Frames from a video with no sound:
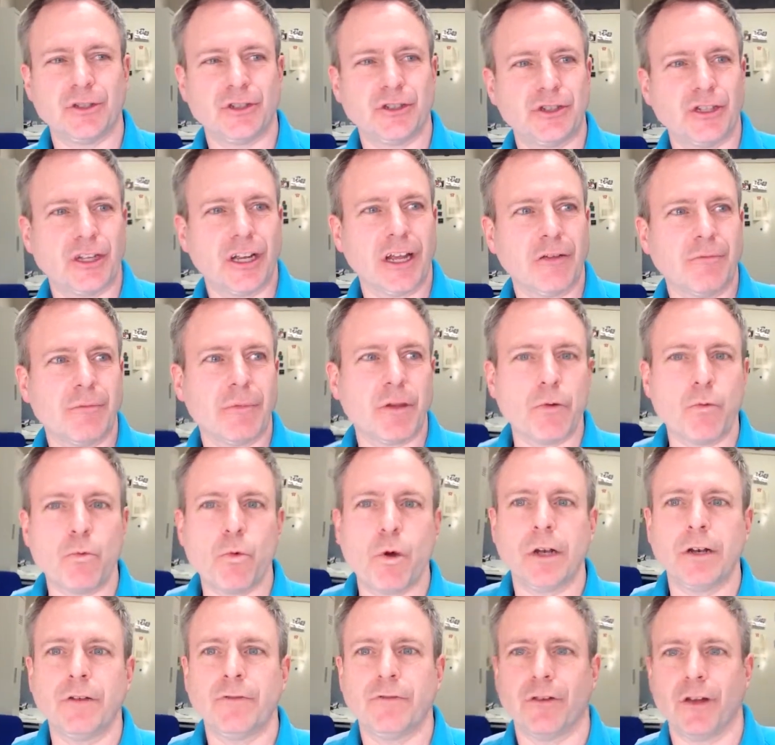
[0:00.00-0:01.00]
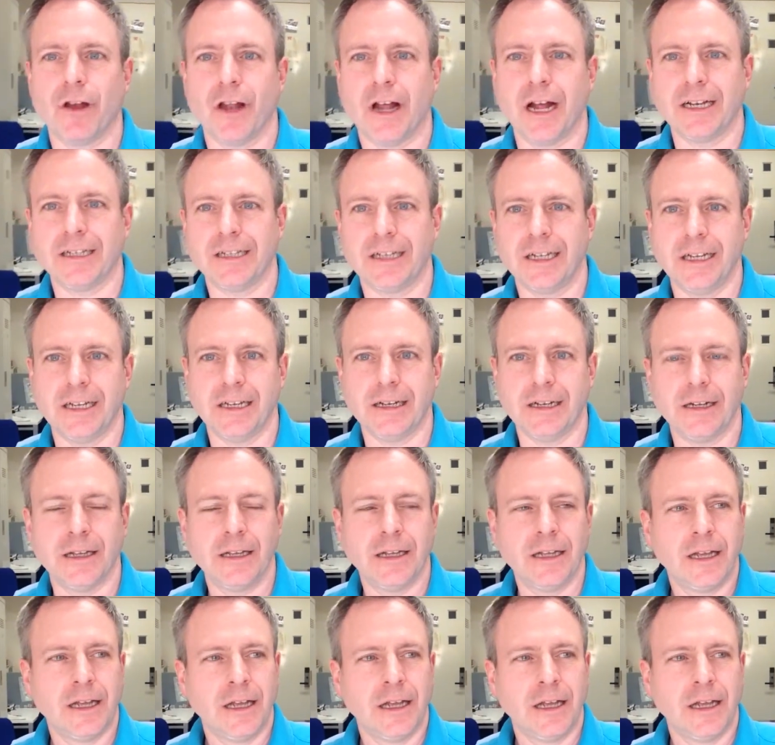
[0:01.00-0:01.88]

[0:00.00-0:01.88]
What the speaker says: and she gave me a wonderful idea